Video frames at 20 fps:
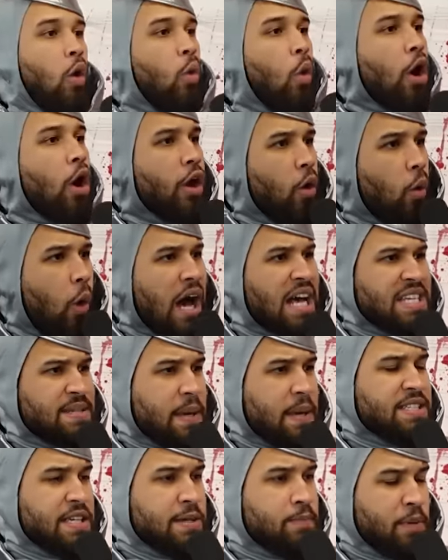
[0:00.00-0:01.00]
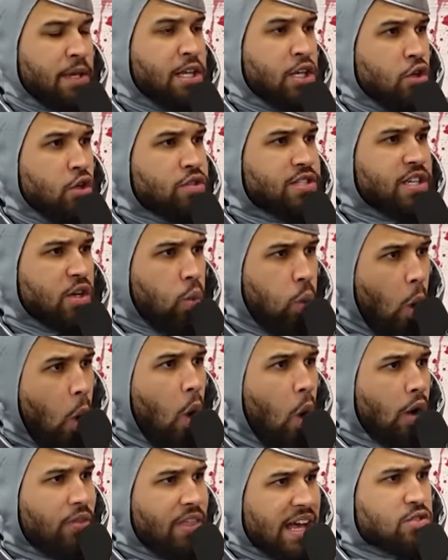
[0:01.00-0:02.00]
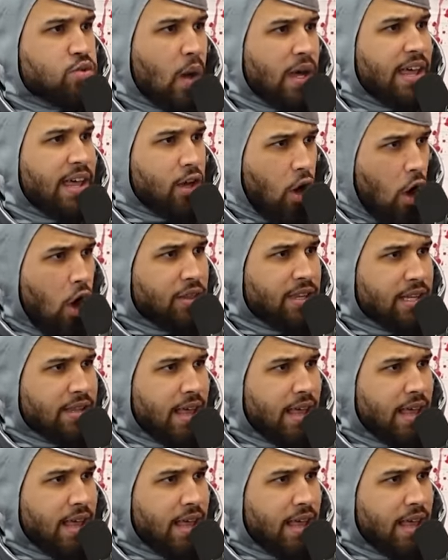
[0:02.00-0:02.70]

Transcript: A warrior wasp hasn't been used in war. That's why they called it